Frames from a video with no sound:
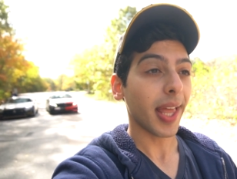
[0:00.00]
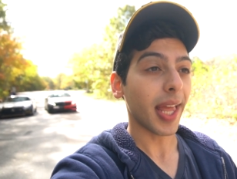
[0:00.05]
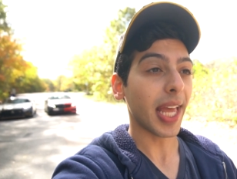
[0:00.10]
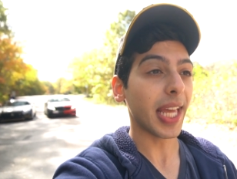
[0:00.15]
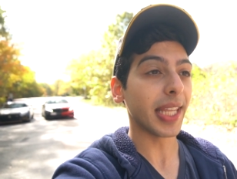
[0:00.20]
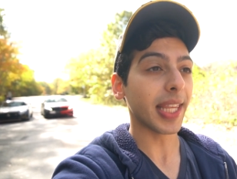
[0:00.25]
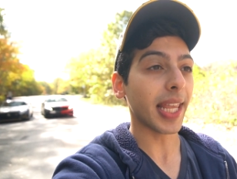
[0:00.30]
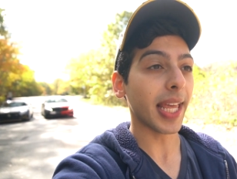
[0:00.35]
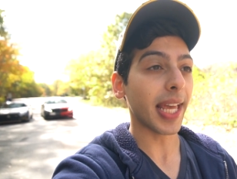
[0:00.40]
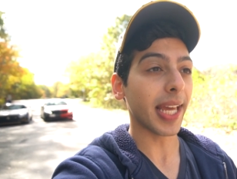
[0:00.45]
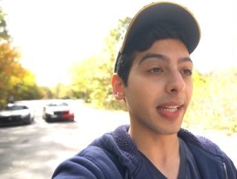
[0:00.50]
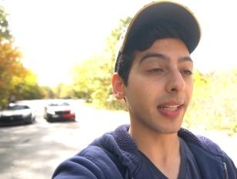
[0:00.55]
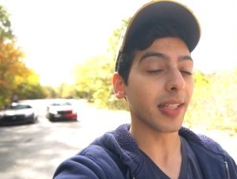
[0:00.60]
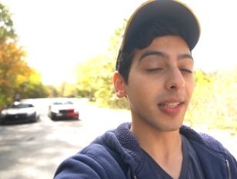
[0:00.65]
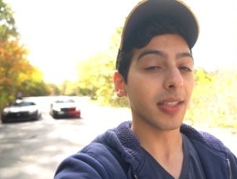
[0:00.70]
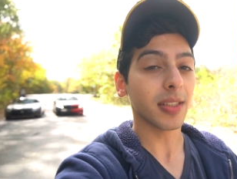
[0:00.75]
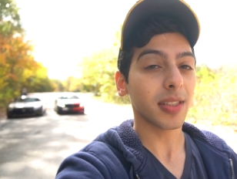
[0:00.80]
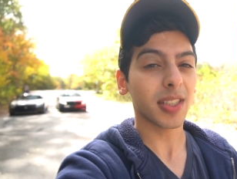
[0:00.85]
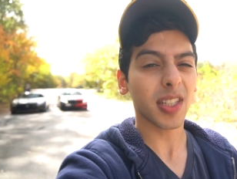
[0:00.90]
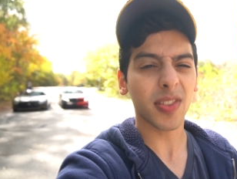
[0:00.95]
and
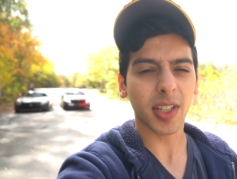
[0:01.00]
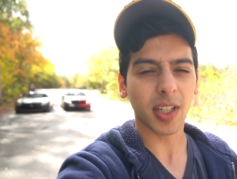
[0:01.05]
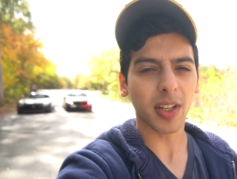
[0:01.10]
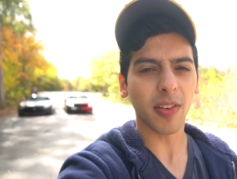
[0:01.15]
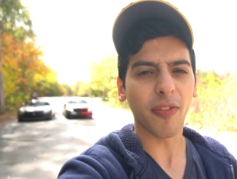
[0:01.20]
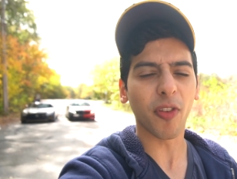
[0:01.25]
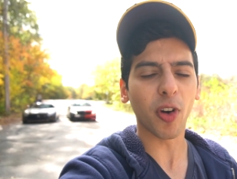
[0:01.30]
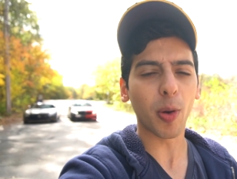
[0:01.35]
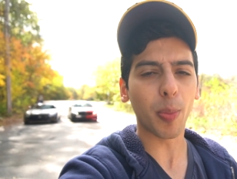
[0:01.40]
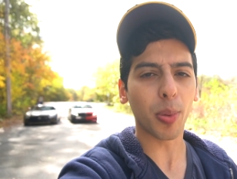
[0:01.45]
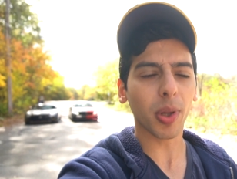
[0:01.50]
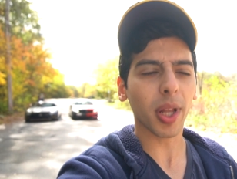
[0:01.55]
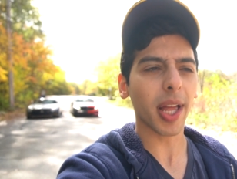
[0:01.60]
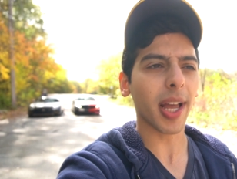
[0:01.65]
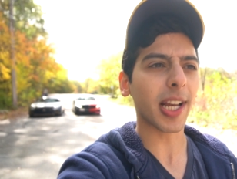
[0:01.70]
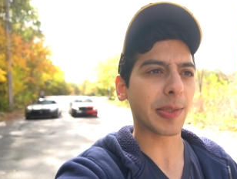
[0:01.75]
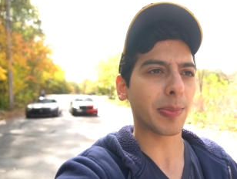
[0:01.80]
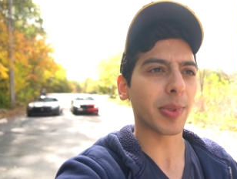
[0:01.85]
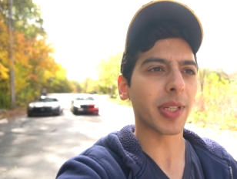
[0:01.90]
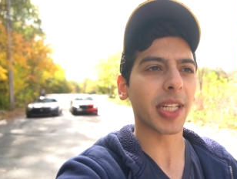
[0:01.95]
then just like a verbal
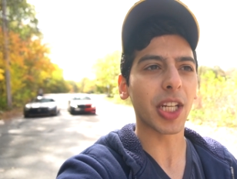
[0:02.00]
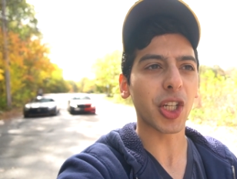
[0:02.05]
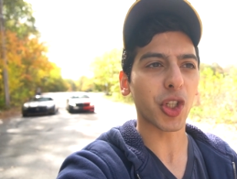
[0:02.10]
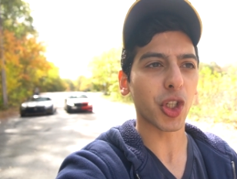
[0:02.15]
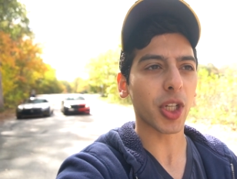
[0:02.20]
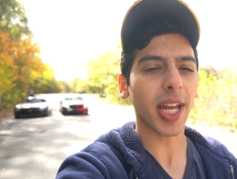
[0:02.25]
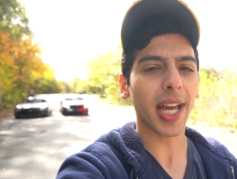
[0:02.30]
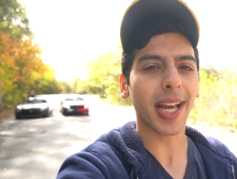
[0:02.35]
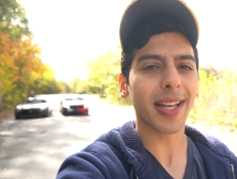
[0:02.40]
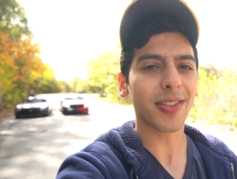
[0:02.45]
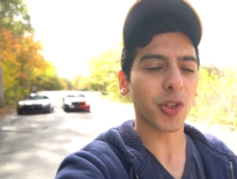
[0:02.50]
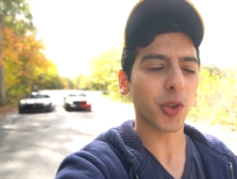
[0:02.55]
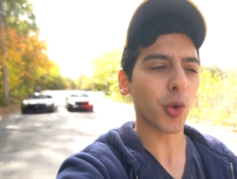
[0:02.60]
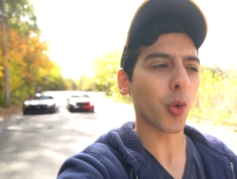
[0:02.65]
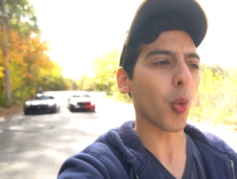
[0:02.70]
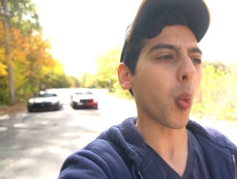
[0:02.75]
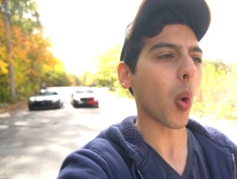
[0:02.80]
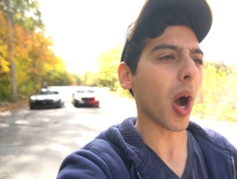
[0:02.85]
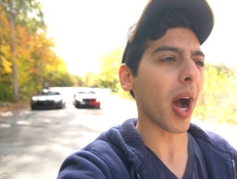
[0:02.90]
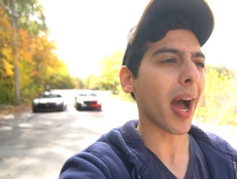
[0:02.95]
explanation as to
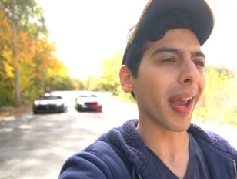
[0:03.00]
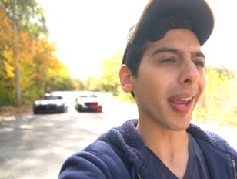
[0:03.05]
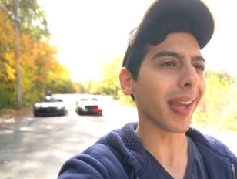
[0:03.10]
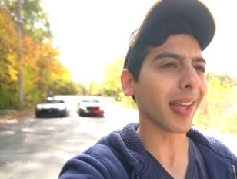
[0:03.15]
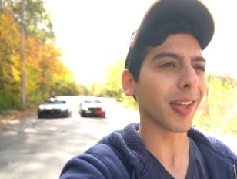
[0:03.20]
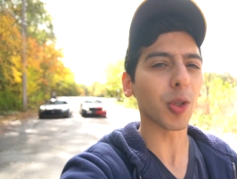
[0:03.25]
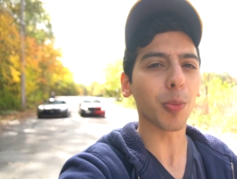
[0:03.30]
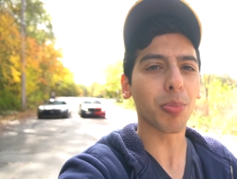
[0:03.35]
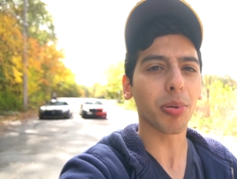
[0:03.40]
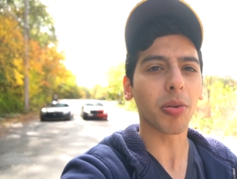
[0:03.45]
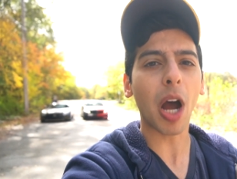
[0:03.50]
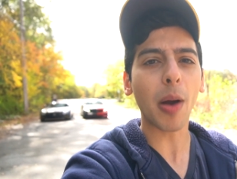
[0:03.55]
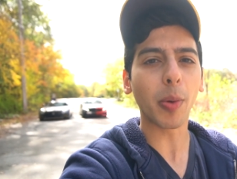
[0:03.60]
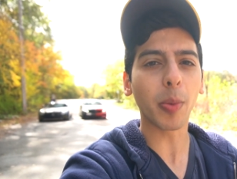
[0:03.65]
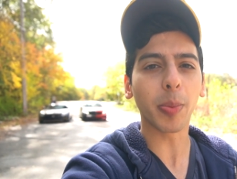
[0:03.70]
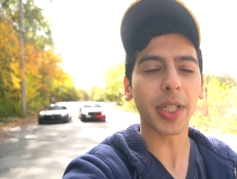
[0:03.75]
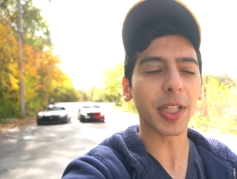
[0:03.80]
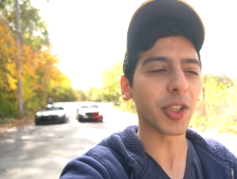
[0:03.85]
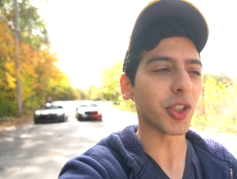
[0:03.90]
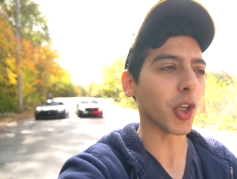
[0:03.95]
why you
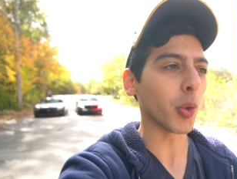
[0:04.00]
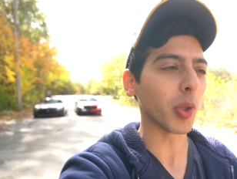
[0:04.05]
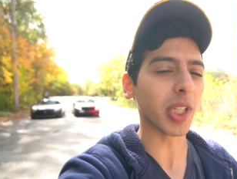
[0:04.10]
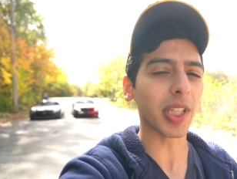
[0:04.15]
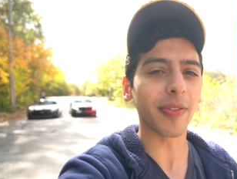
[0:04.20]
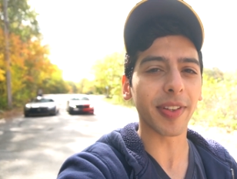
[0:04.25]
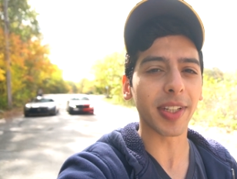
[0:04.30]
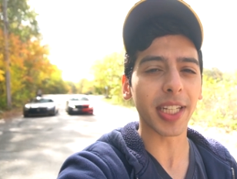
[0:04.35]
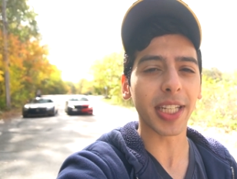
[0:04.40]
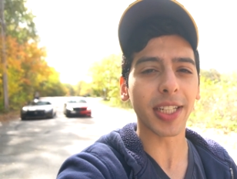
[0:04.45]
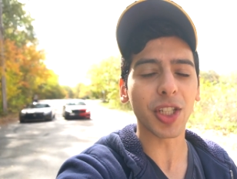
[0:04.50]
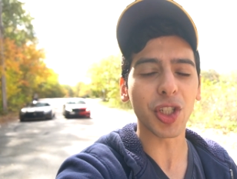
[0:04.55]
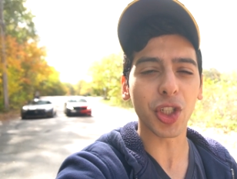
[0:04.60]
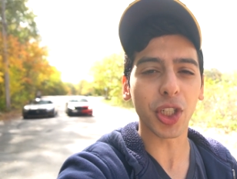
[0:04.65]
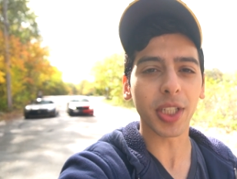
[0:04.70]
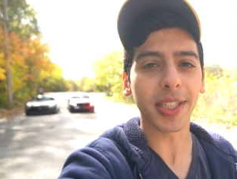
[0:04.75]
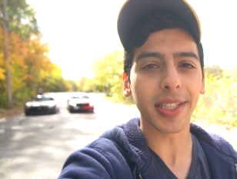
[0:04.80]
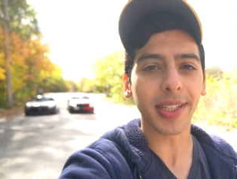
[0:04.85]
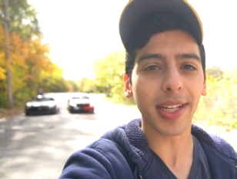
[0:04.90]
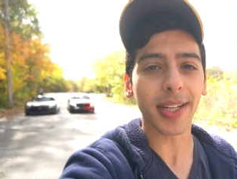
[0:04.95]
probably don't even need a
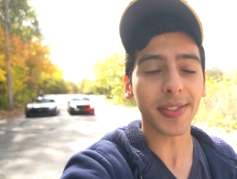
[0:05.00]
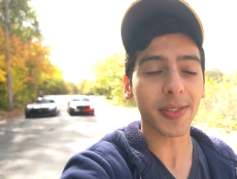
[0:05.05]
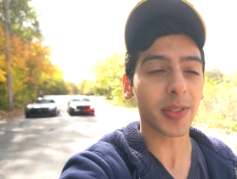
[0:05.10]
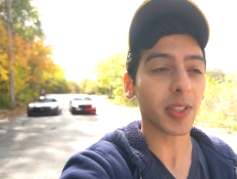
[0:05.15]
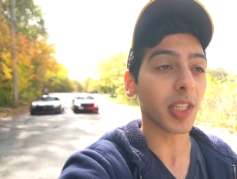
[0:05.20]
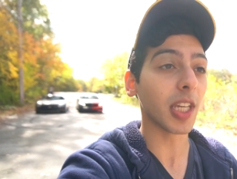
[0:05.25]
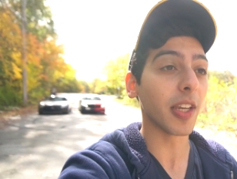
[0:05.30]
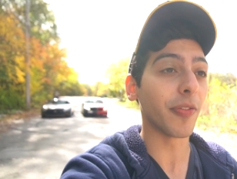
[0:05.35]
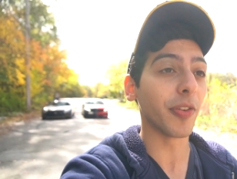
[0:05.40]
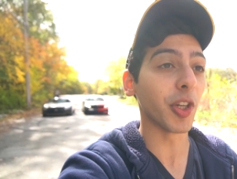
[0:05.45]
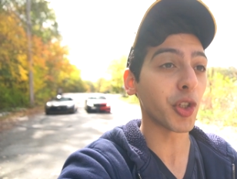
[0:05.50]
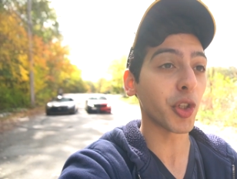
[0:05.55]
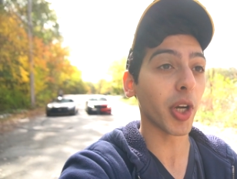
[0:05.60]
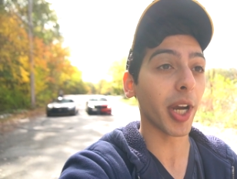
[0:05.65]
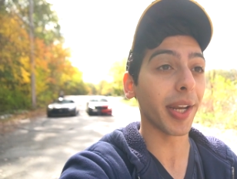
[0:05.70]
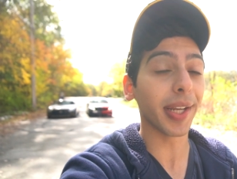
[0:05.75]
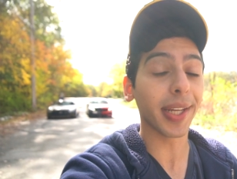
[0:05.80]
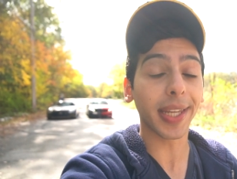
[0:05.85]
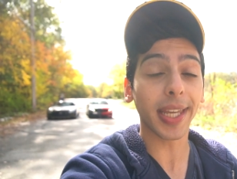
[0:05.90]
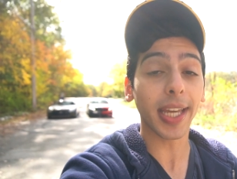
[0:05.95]
G T S if you're
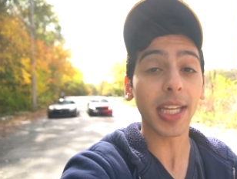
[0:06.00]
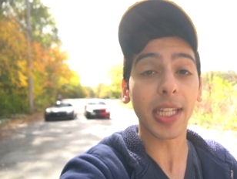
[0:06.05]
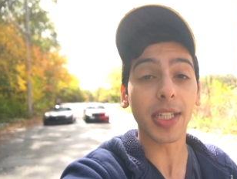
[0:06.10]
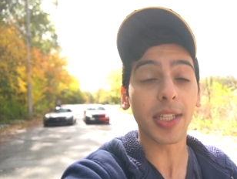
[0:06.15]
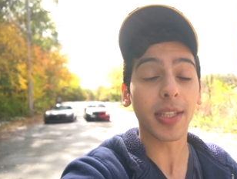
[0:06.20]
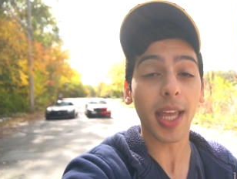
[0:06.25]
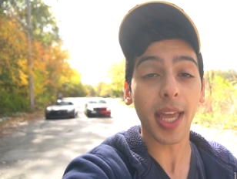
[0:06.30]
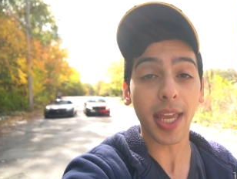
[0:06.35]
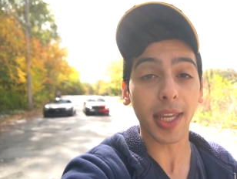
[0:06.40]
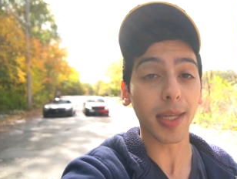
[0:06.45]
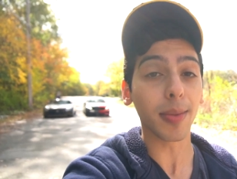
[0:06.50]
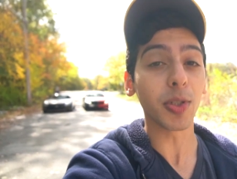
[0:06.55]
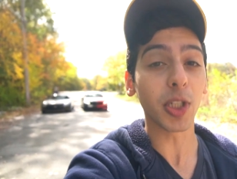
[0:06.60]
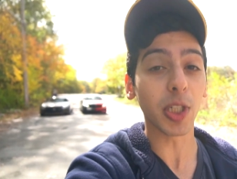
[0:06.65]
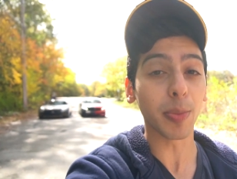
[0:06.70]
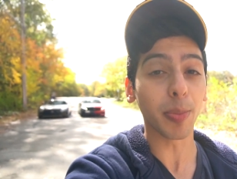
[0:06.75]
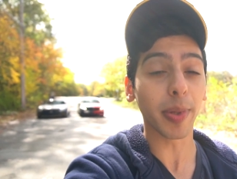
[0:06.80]
trying to get into the A M G